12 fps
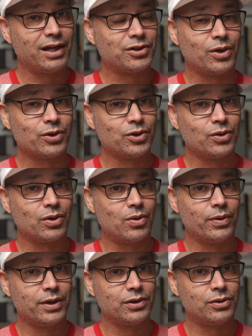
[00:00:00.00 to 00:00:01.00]
that's also
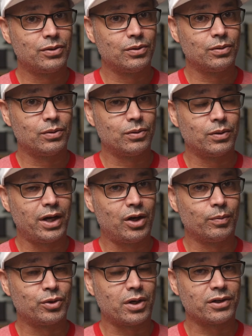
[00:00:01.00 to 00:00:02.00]
going to
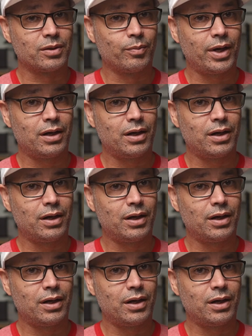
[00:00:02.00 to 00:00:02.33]
help draw some